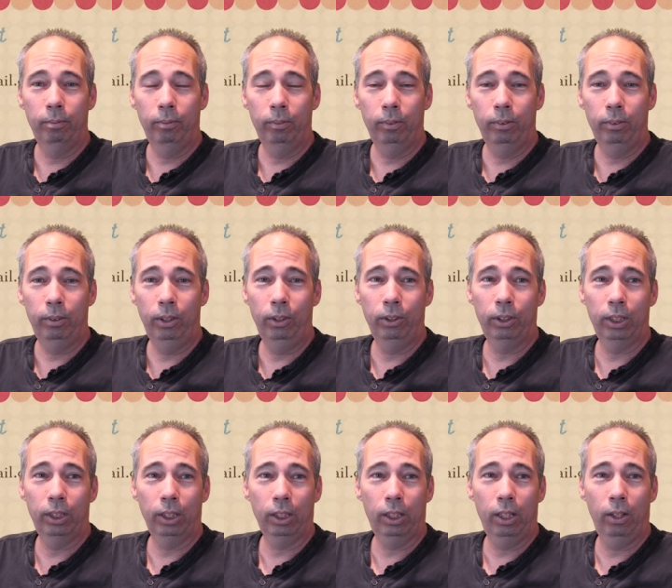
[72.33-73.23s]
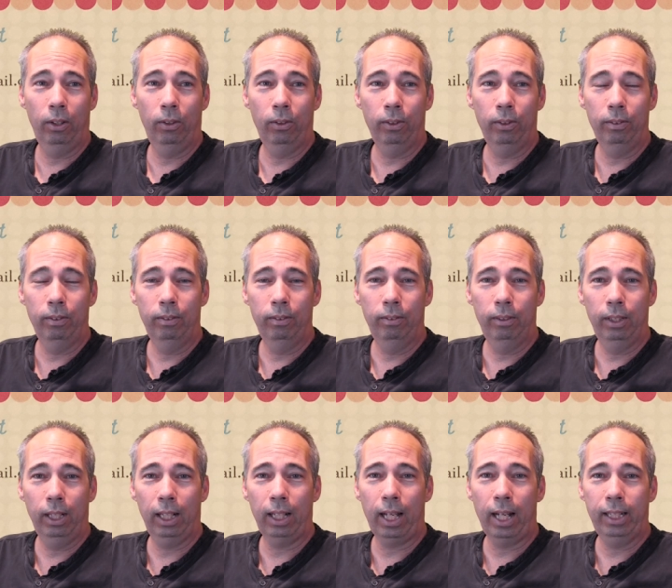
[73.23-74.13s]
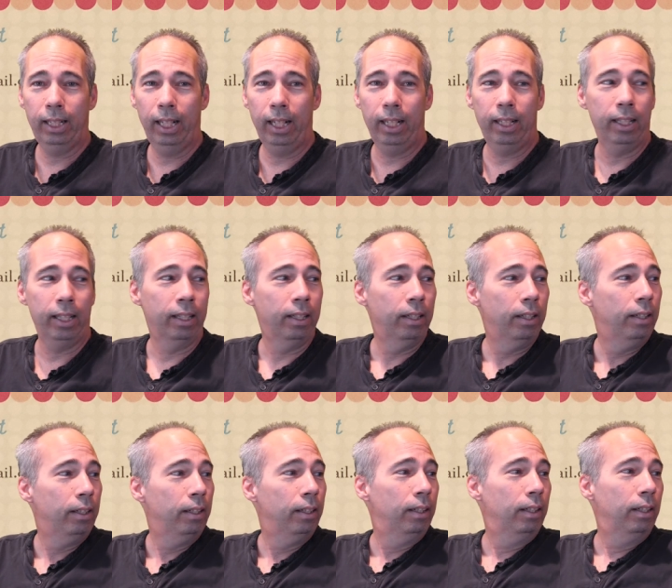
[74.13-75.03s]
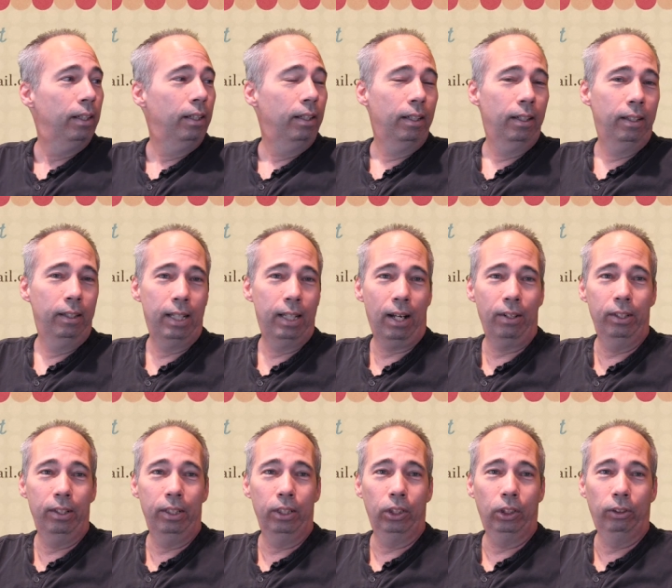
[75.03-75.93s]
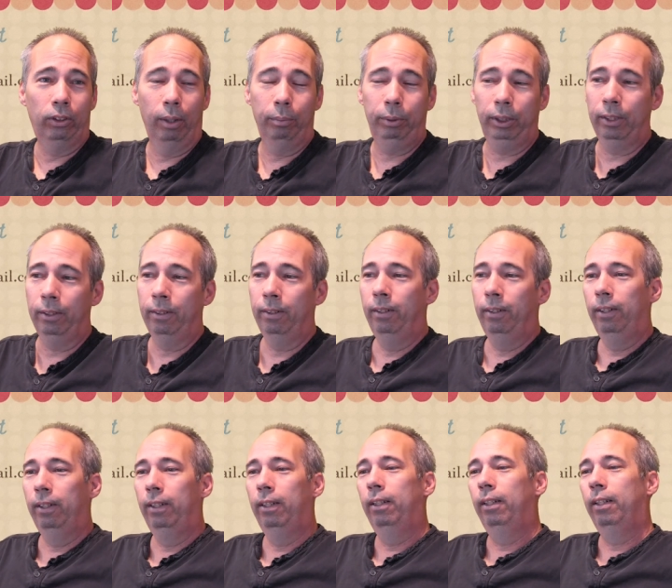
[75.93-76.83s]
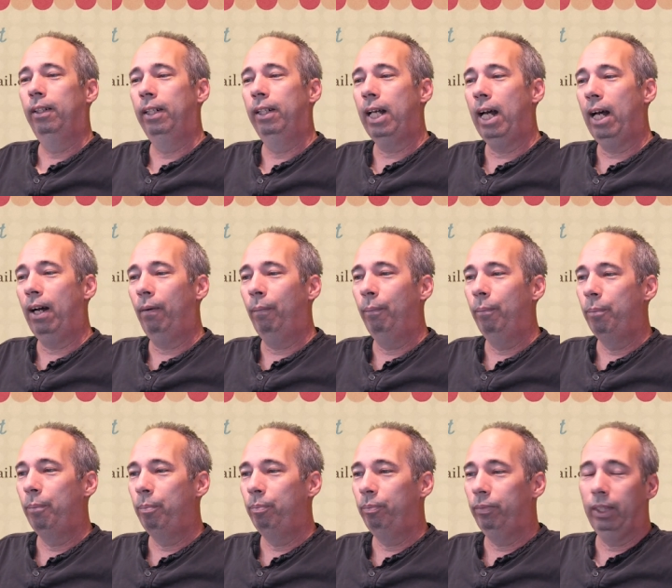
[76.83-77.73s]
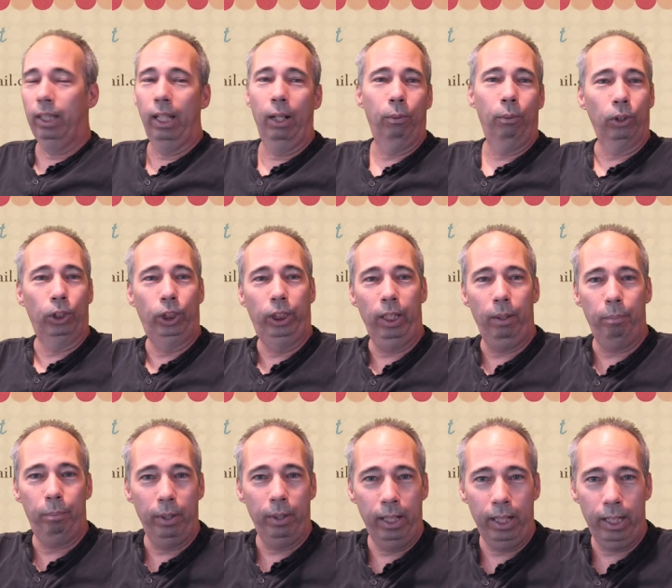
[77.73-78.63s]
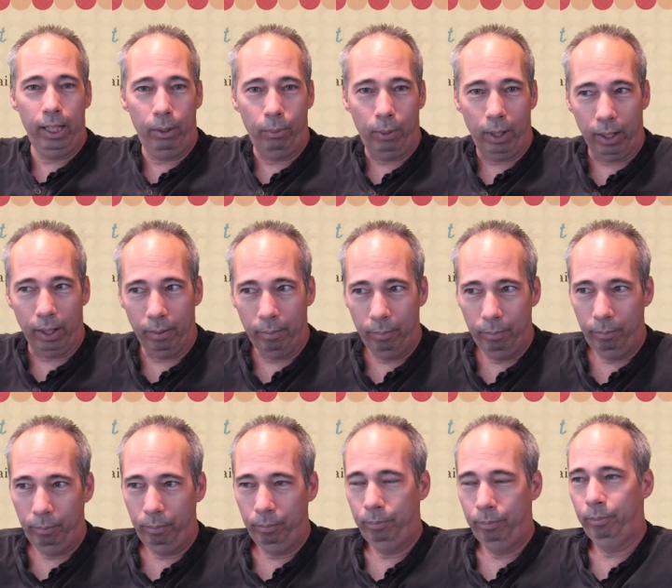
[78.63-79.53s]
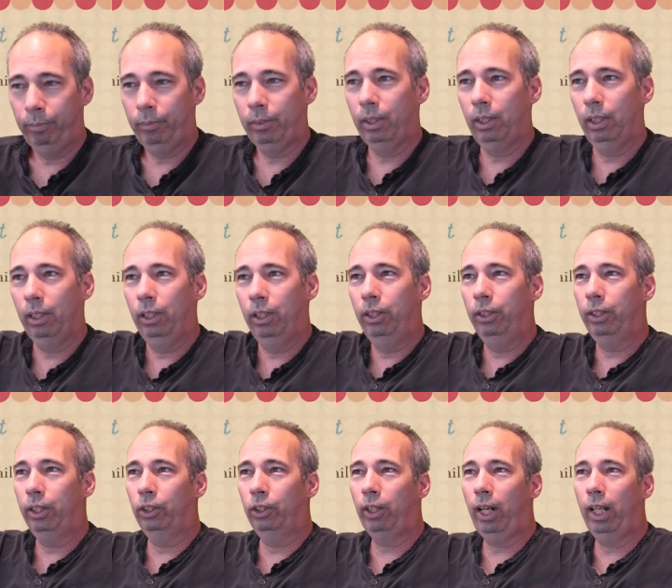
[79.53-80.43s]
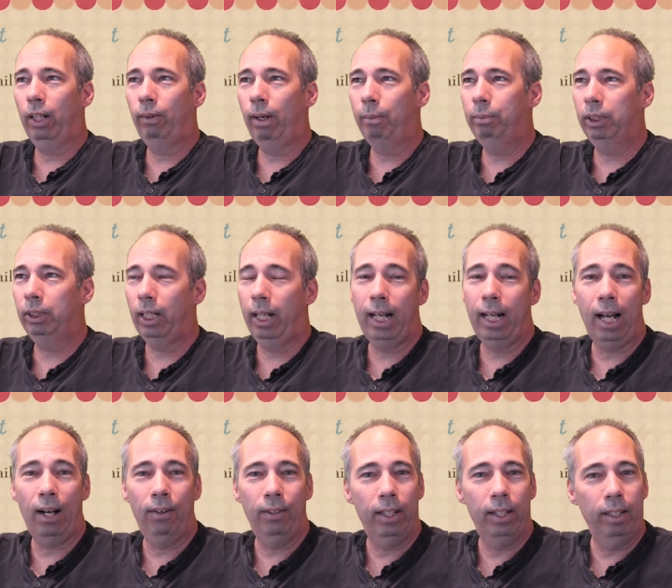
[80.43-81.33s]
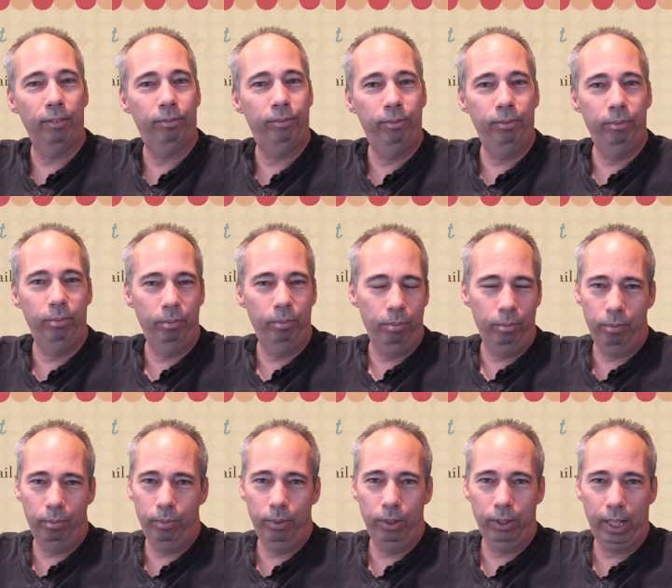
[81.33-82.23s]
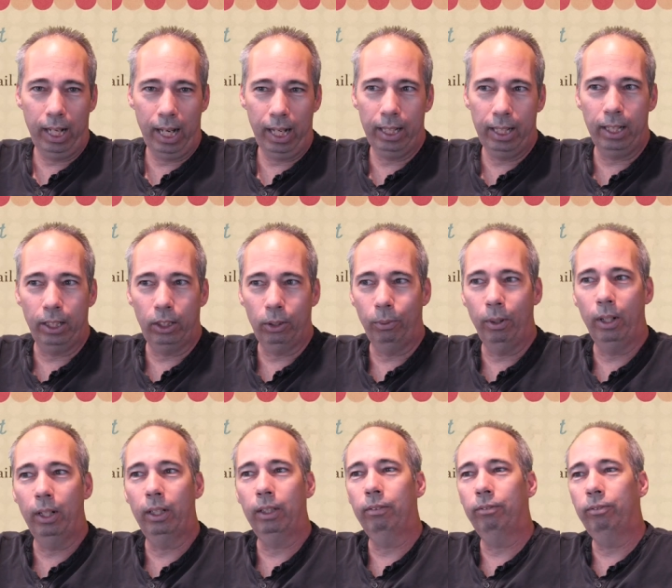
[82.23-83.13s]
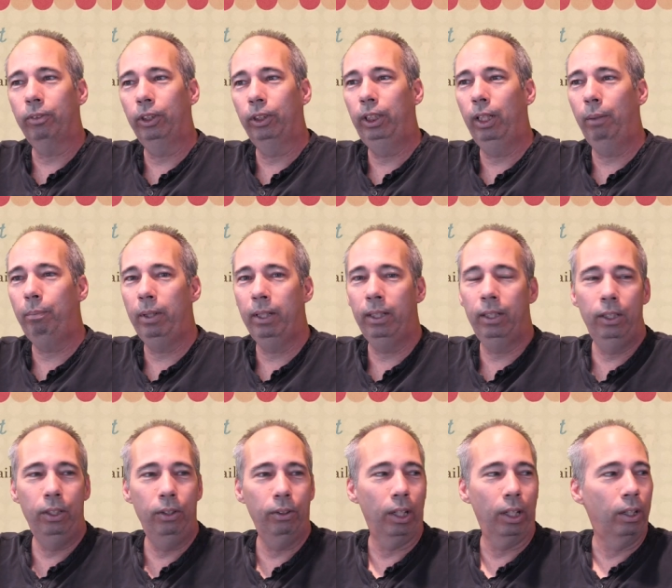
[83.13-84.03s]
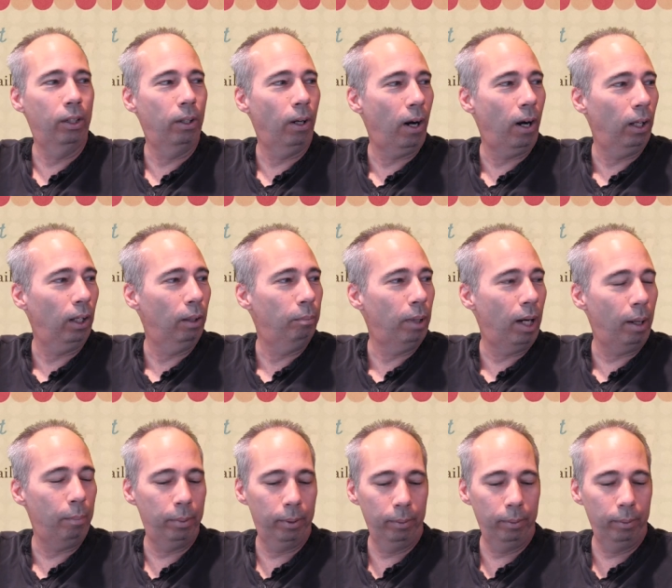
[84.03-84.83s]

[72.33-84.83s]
using the code LIKE down in the description. Now, they will ship anywhere. You can try their website out, and if you can't get it to work for shipping, you can call them up.